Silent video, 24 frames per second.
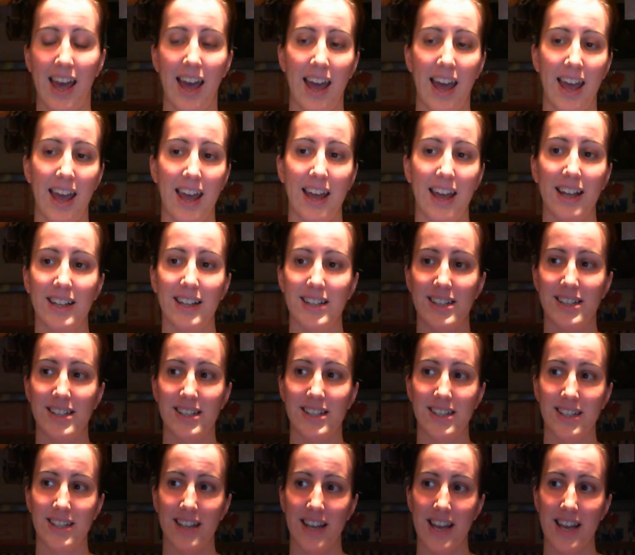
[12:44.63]

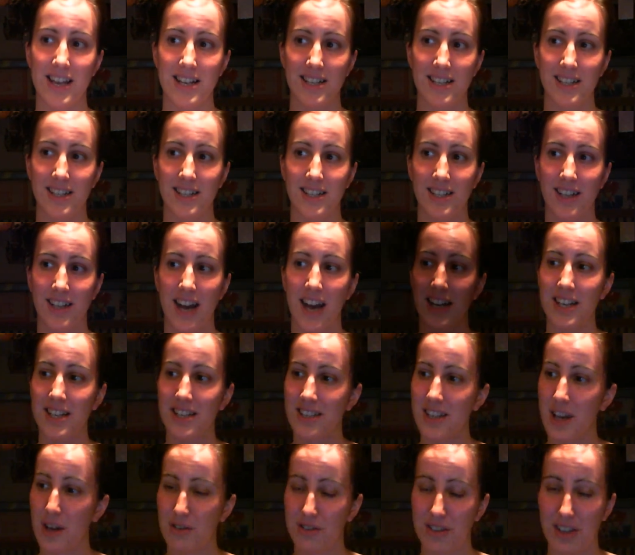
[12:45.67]
And it kind of
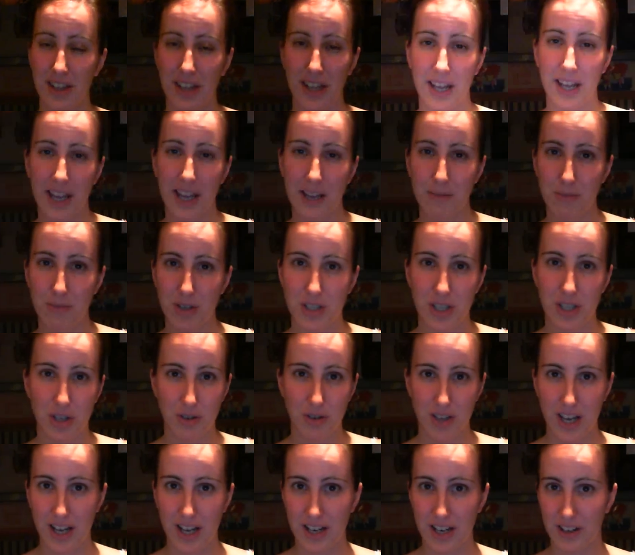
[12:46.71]
sounds lame to do
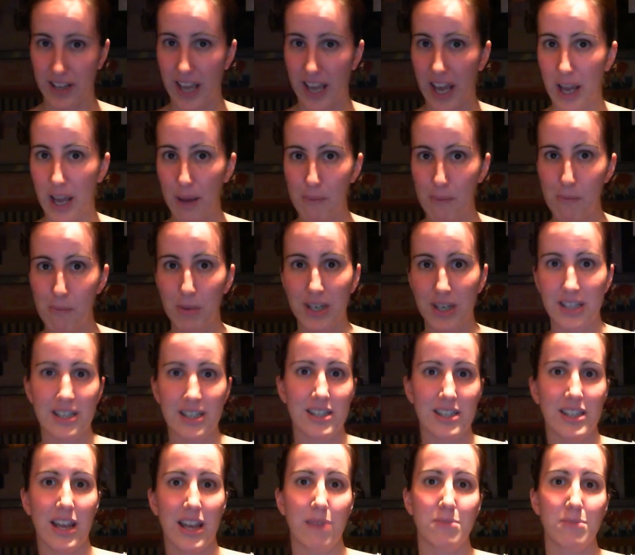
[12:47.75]
that in a game, but at the
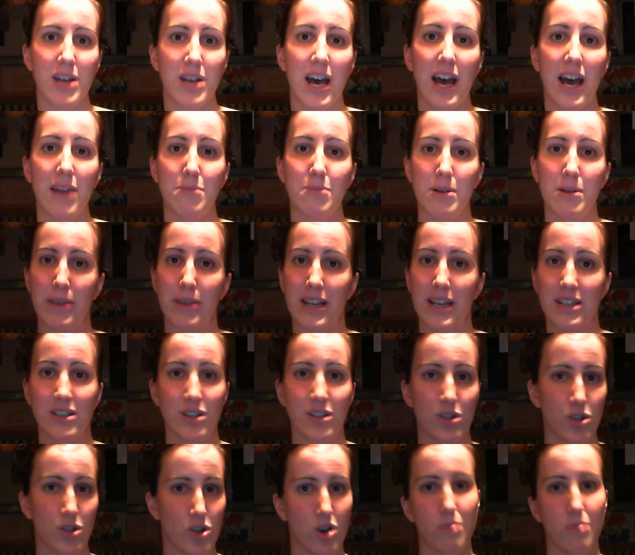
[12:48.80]
same time, it makes it
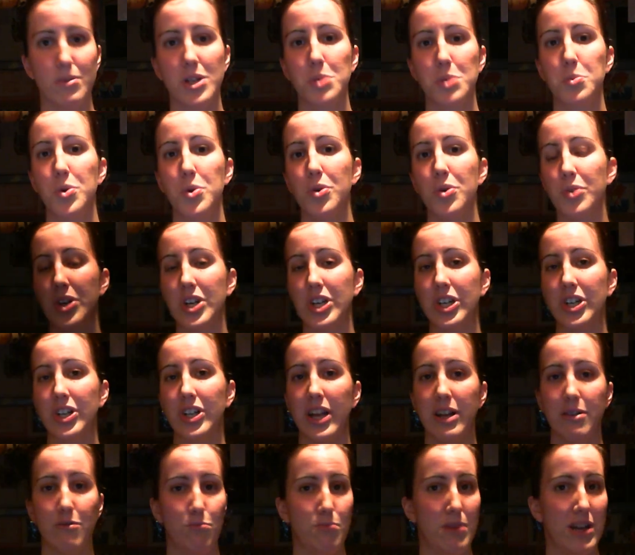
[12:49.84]
so much more real.
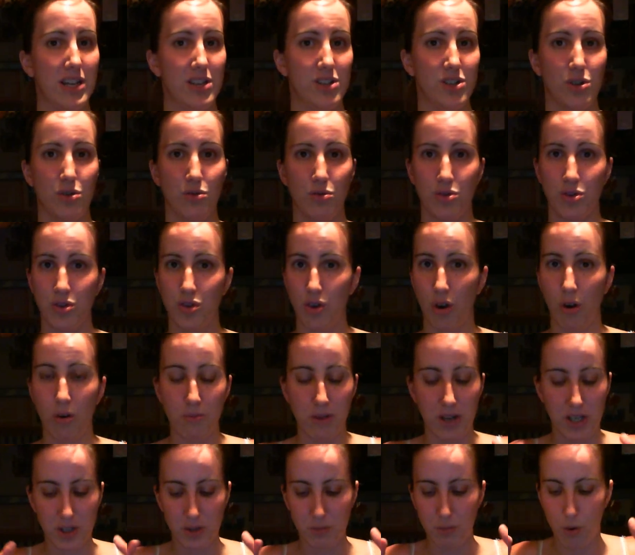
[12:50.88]
It makes you so
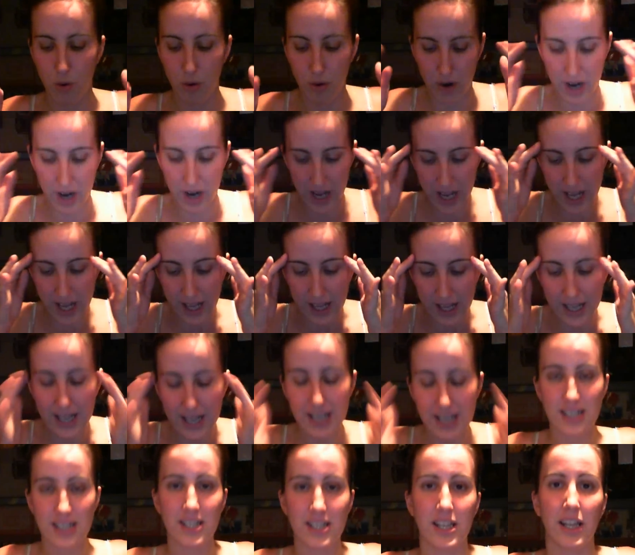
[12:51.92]
much more
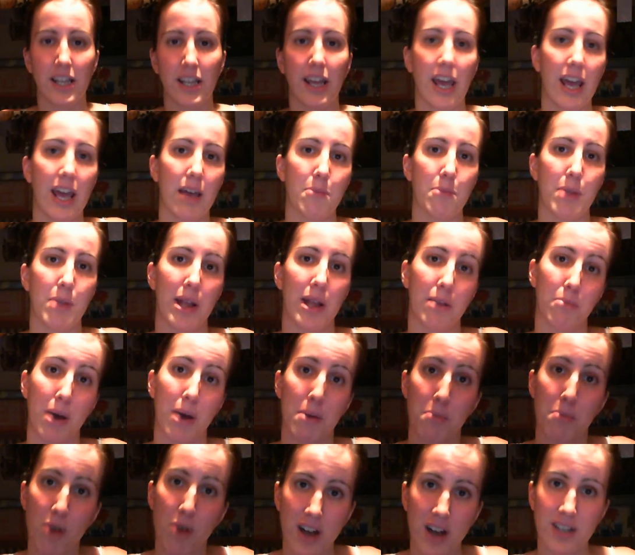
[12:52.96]
into the game, and by
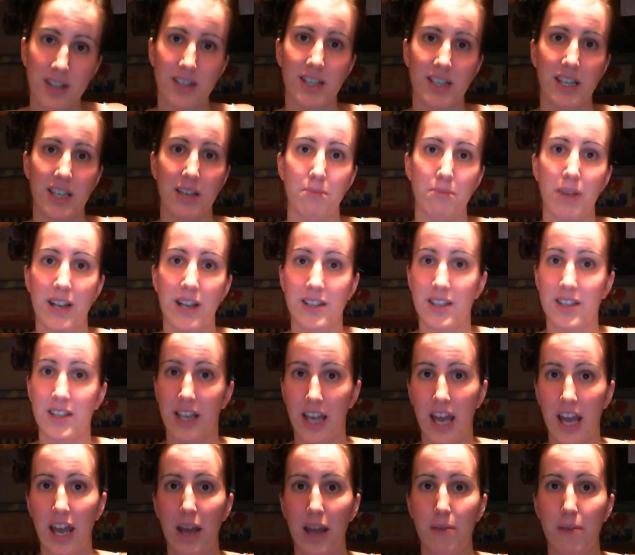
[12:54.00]
proxy, it makes the
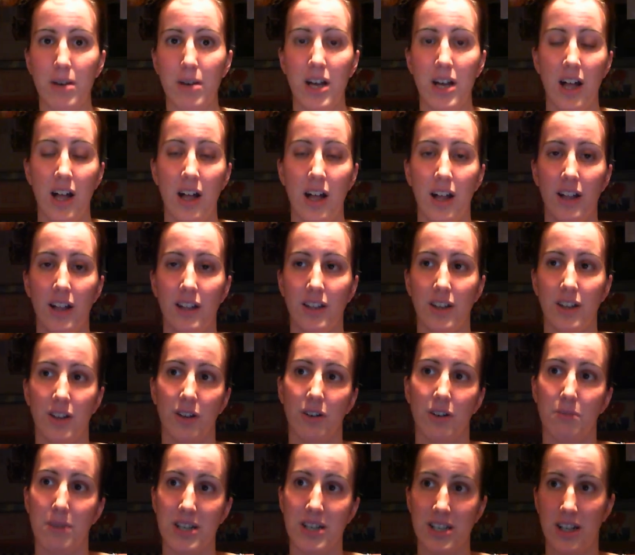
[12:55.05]
game, you know,
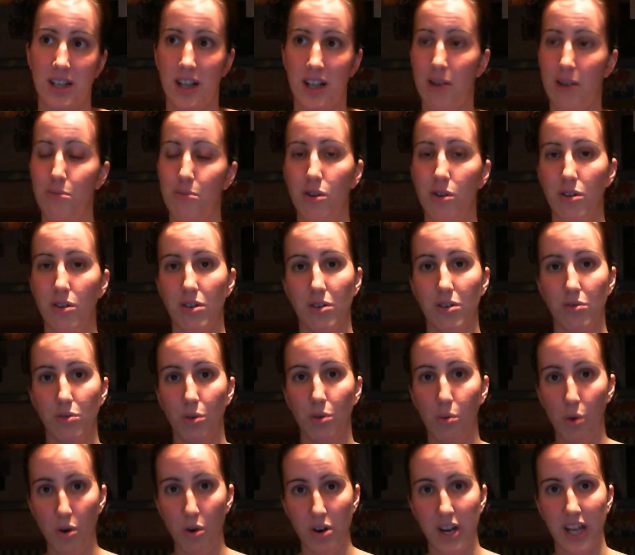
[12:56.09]
it makes it a lot more
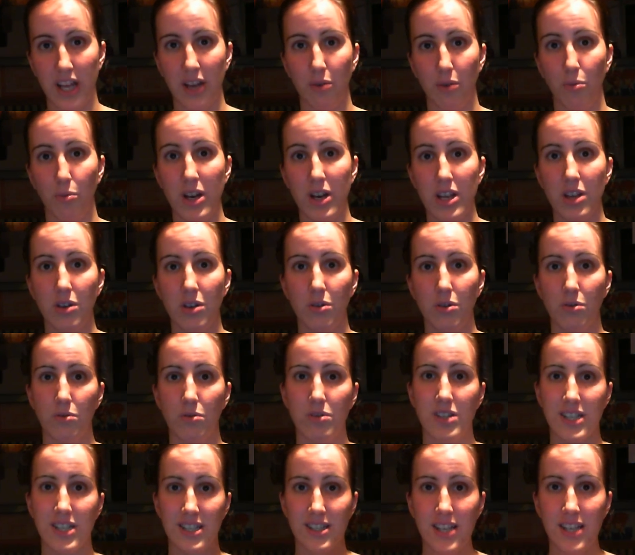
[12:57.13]
rewarding when you
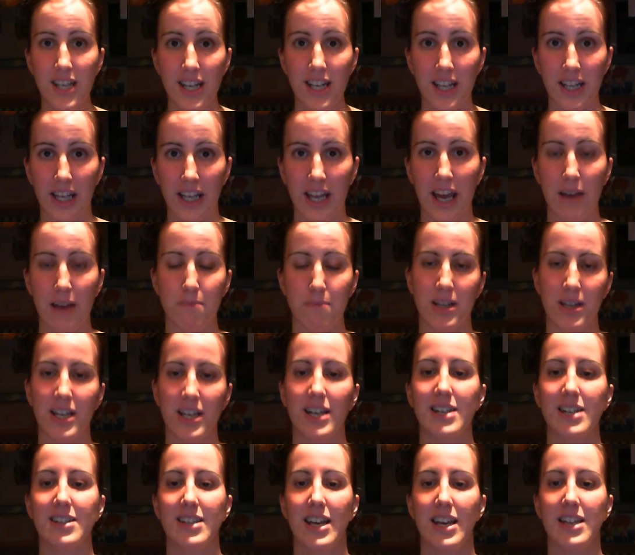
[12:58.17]
succeed in the game,
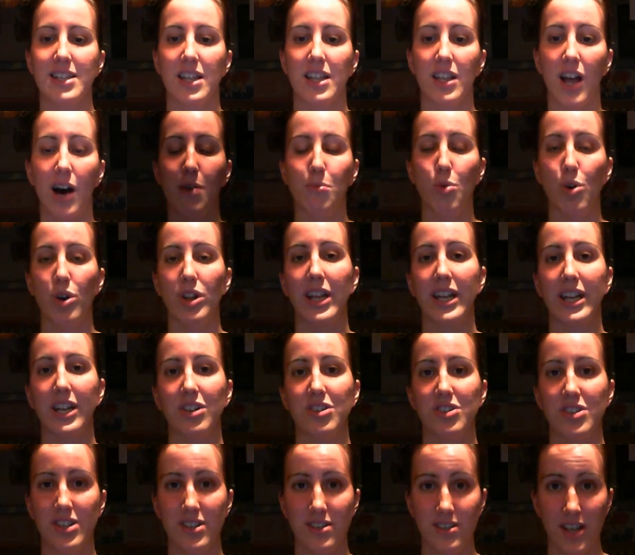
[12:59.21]
because it's a lot more like
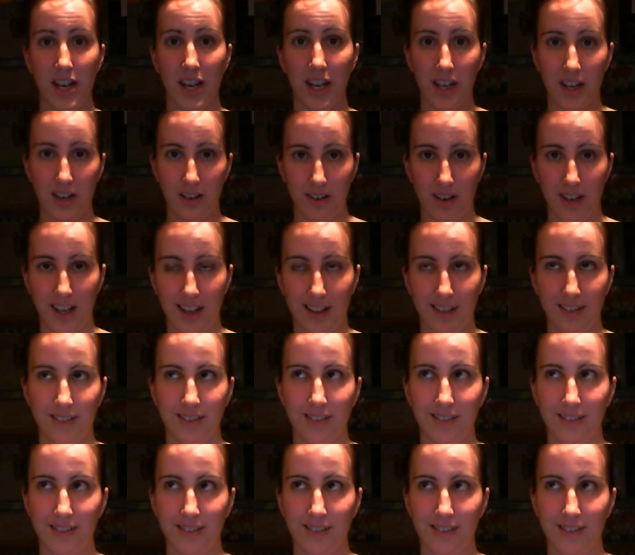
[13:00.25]
you're succeeding in